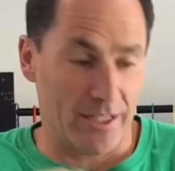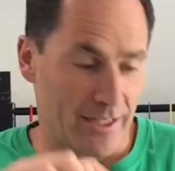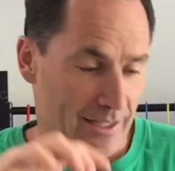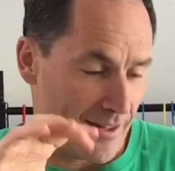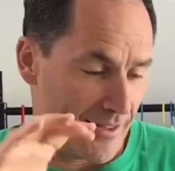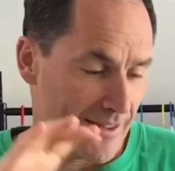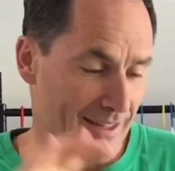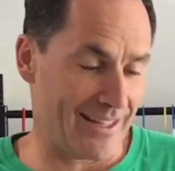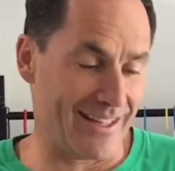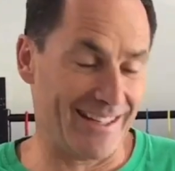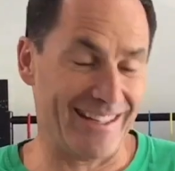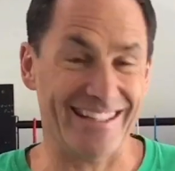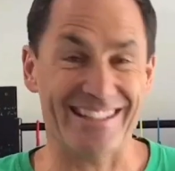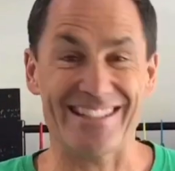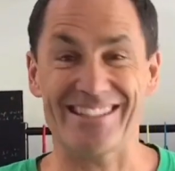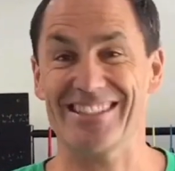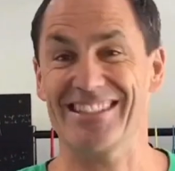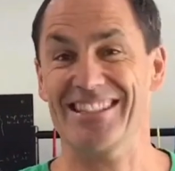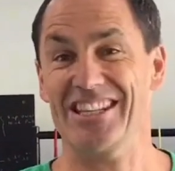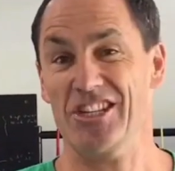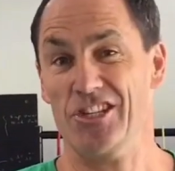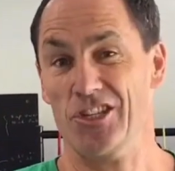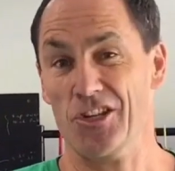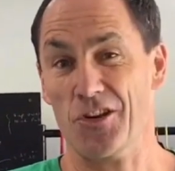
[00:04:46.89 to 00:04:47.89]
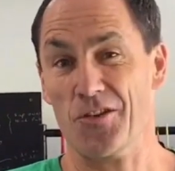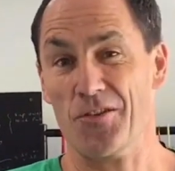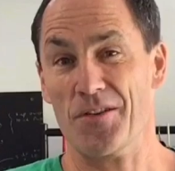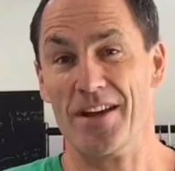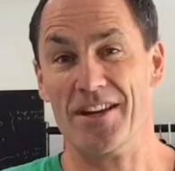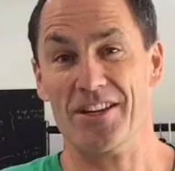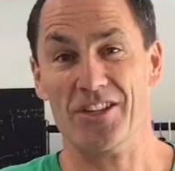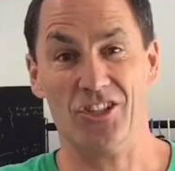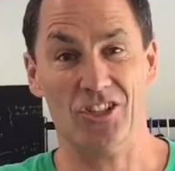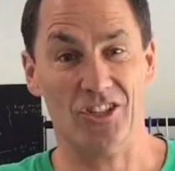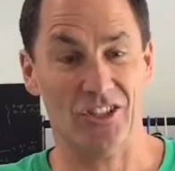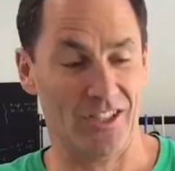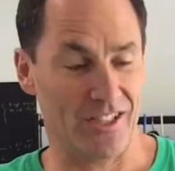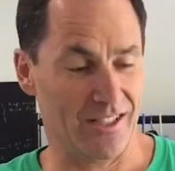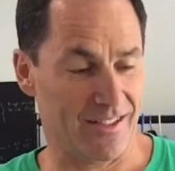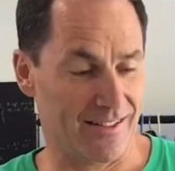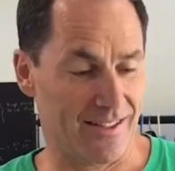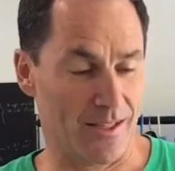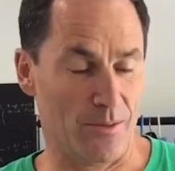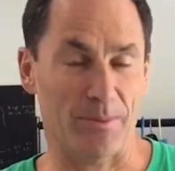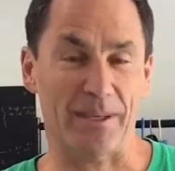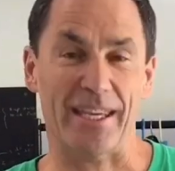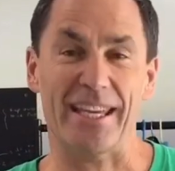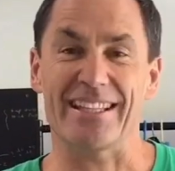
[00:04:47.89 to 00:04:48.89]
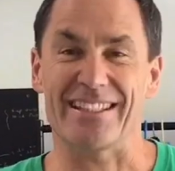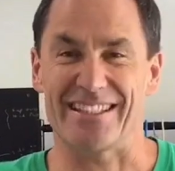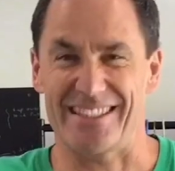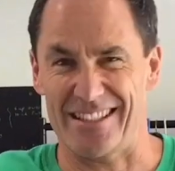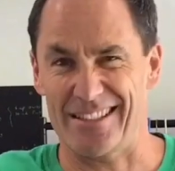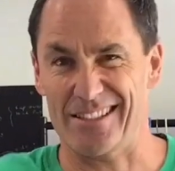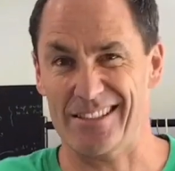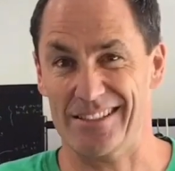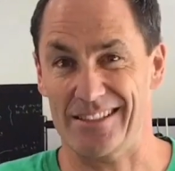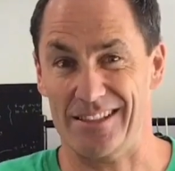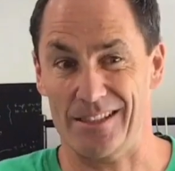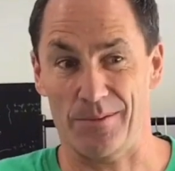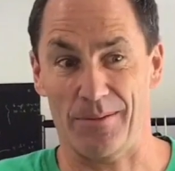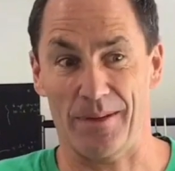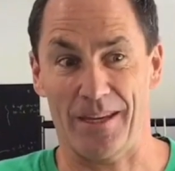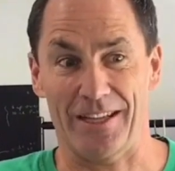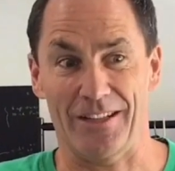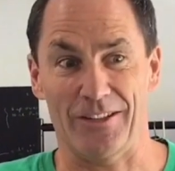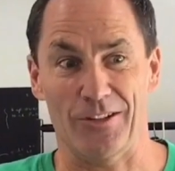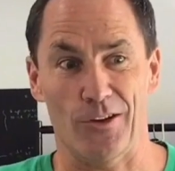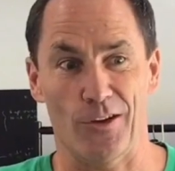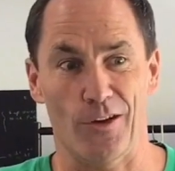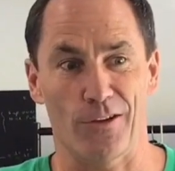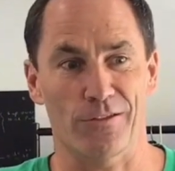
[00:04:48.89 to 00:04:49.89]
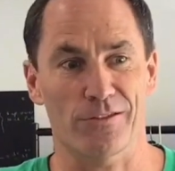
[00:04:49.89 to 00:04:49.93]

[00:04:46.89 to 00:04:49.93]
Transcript: then it is degeneration, and then we get discs, and then we get nerves.